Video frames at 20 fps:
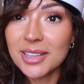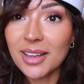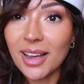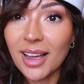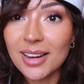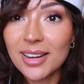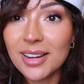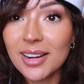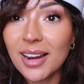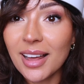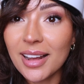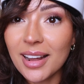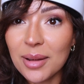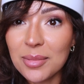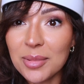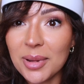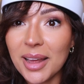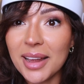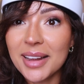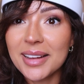That I look like
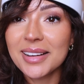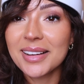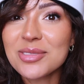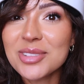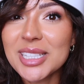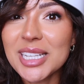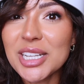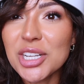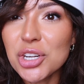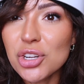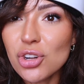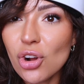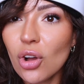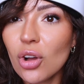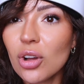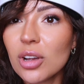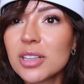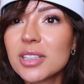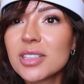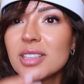I'm like really
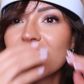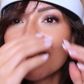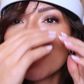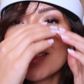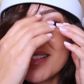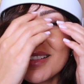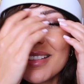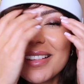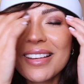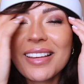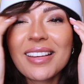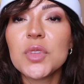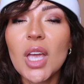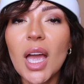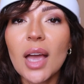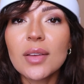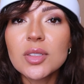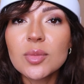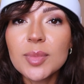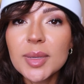shocked. You
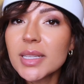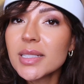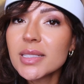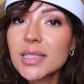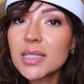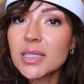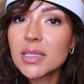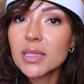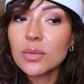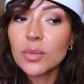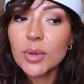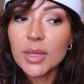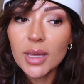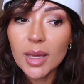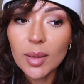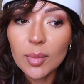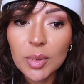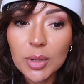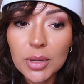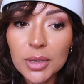have to be consistent with
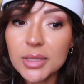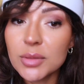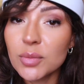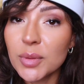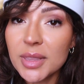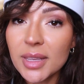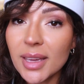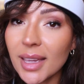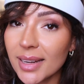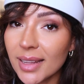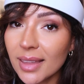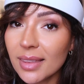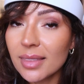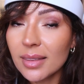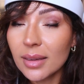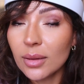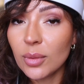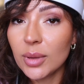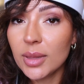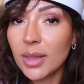it because with
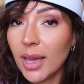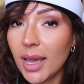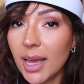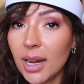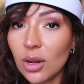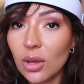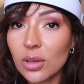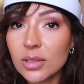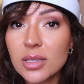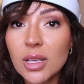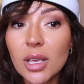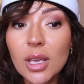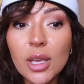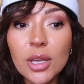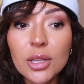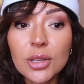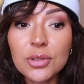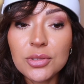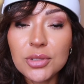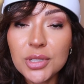anything with hair loss,
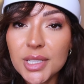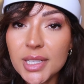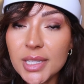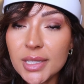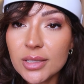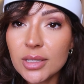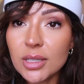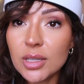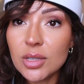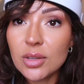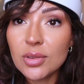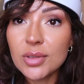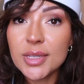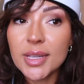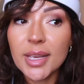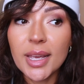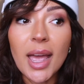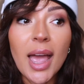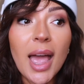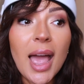you do need to use
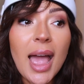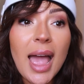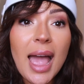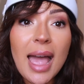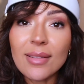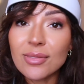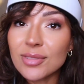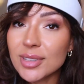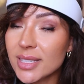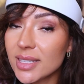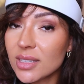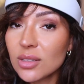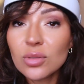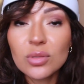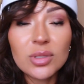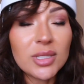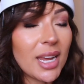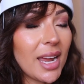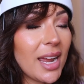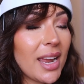it every
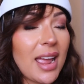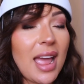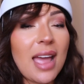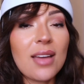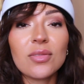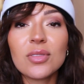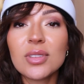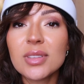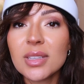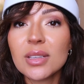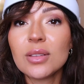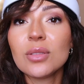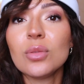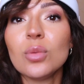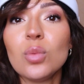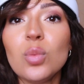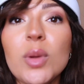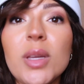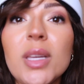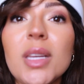single day, every
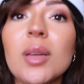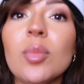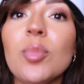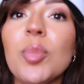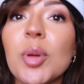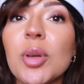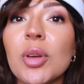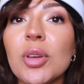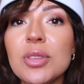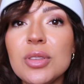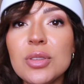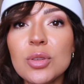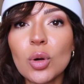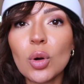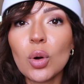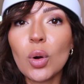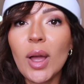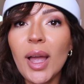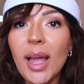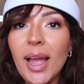single week, because
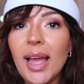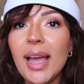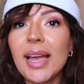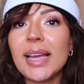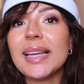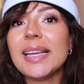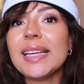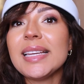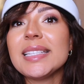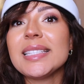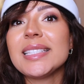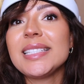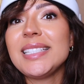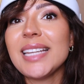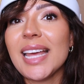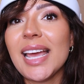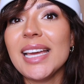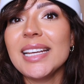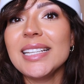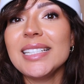your hair is
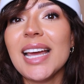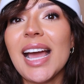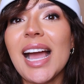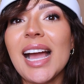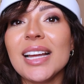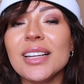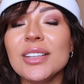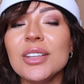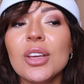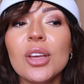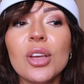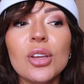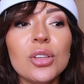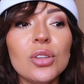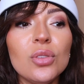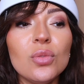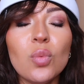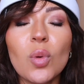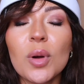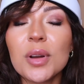dead and
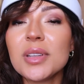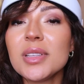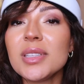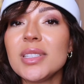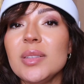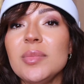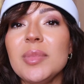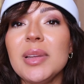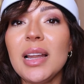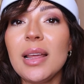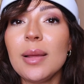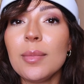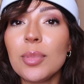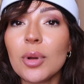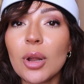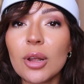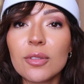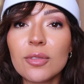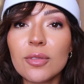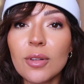you want to stimulate
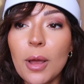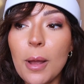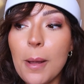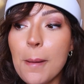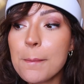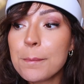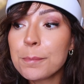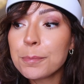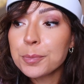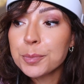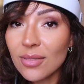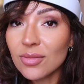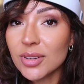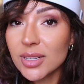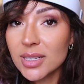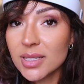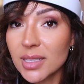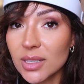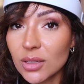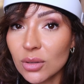blood flow
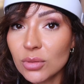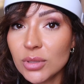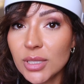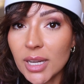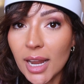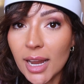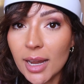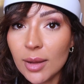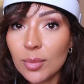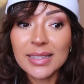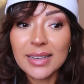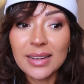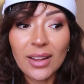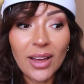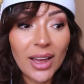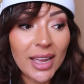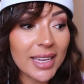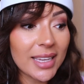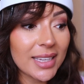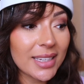every single day.
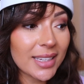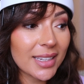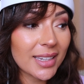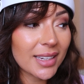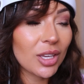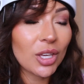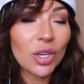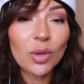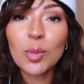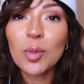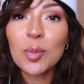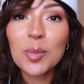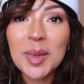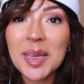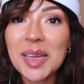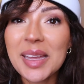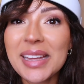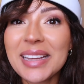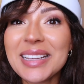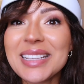Like human
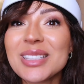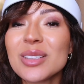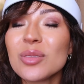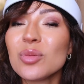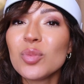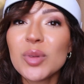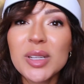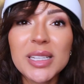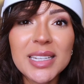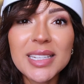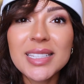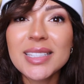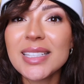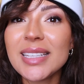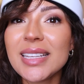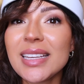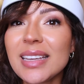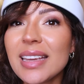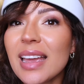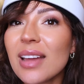beings, we need
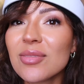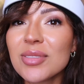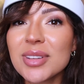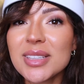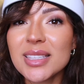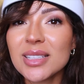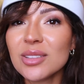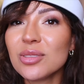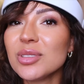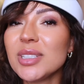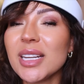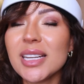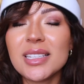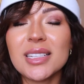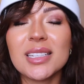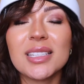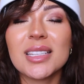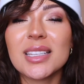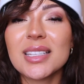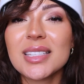to eat every single day
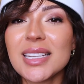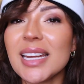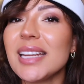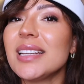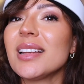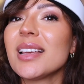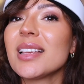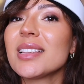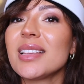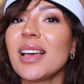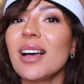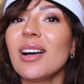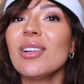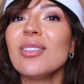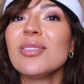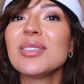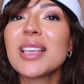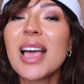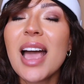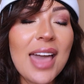to sustain ourselves.